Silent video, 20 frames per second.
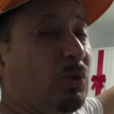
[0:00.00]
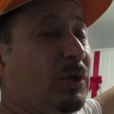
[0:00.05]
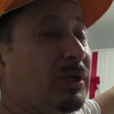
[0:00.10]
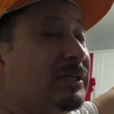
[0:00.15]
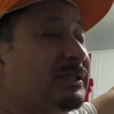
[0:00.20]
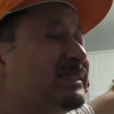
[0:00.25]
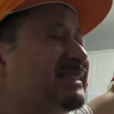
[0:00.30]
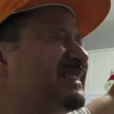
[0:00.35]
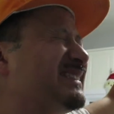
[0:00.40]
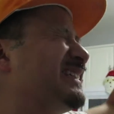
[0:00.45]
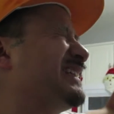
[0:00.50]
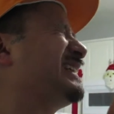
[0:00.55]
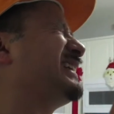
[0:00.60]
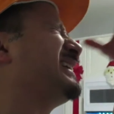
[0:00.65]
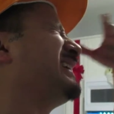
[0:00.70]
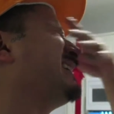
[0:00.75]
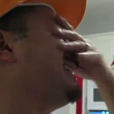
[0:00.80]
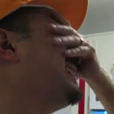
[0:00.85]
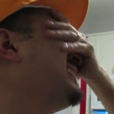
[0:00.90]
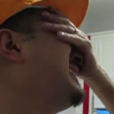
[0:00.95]
was
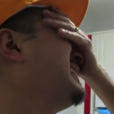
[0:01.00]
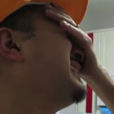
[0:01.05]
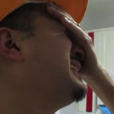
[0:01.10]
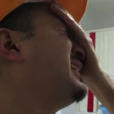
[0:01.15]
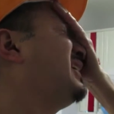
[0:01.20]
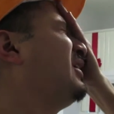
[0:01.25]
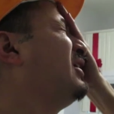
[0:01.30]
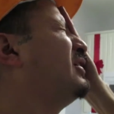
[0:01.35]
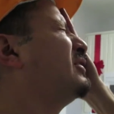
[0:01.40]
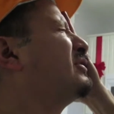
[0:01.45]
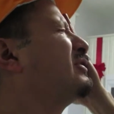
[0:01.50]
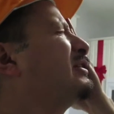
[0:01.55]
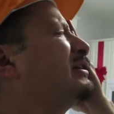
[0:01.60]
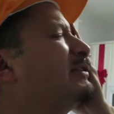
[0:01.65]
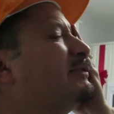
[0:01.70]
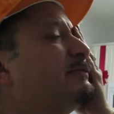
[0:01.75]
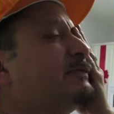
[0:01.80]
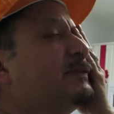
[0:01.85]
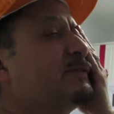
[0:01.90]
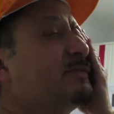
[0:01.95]
uh, one
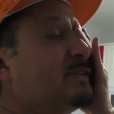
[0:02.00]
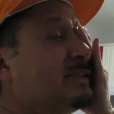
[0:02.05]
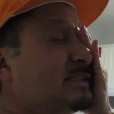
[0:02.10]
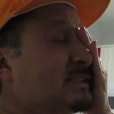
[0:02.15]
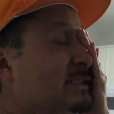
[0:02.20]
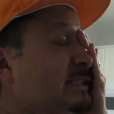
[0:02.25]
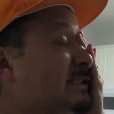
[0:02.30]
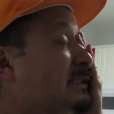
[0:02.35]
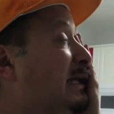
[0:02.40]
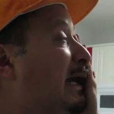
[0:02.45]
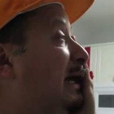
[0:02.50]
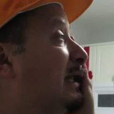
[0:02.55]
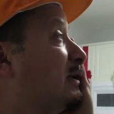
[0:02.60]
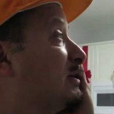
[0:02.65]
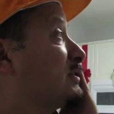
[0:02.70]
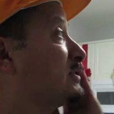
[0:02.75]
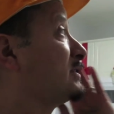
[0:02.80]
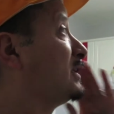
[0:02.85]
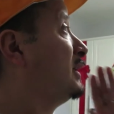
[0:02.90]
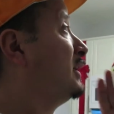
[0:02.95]
hundred fifty-six
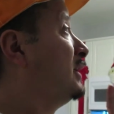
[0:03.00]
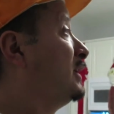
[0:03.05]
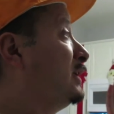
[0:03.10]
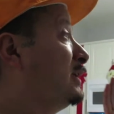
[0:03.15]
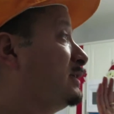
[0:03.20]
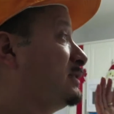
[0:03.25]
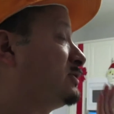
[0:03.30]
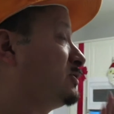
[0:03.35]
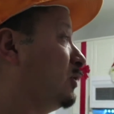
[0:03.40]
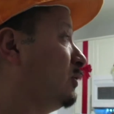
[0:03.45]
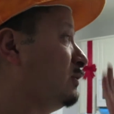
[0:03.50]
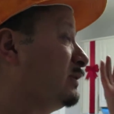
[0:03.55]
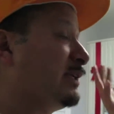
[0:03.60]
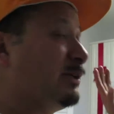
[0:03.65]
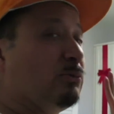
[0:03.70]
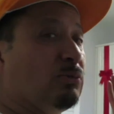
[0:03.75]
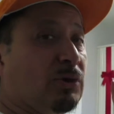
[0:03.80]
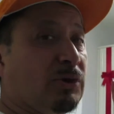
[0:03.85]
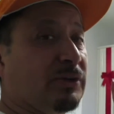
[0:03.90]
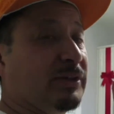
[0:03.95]
dollars.
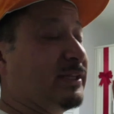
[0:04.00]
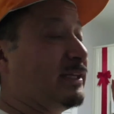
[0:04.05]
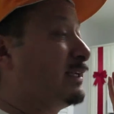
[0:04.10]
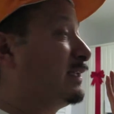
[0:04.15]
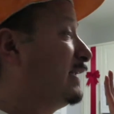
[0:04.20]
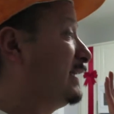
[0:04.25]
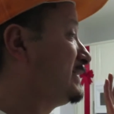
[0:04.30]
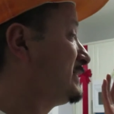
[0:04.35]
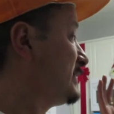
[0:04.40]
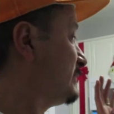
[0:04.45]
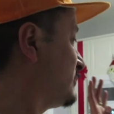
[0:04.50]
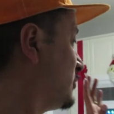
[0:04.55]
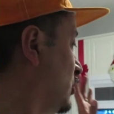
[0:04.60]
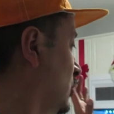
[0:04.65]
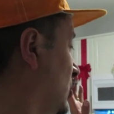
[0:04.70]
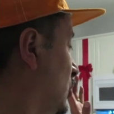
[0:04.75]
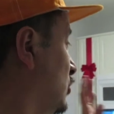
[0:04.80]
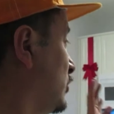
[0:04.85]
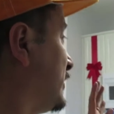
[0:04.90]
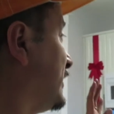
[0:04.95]
Totally worth it. It lights up the
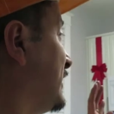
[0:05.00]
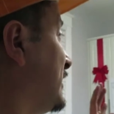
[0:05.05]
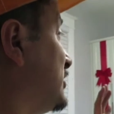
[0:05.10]
whole